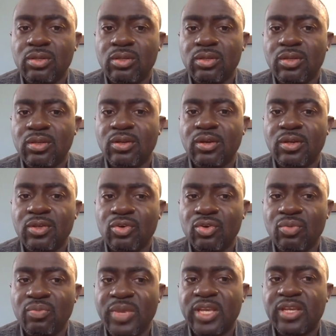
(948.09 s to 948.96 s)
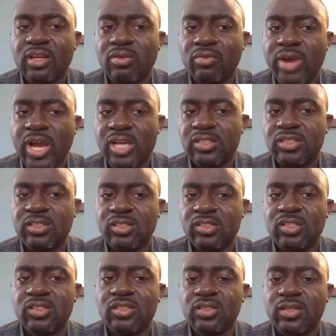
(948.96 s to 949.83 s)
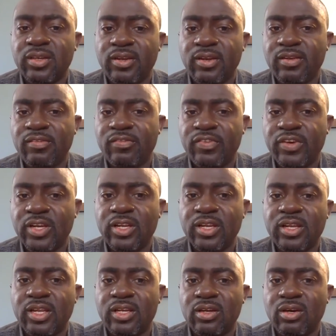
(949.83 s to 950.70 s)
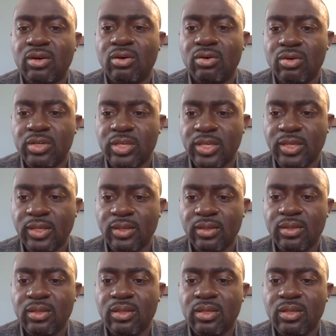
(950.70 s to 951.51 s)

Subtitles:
make a rash decision and then find out that, oh, okay,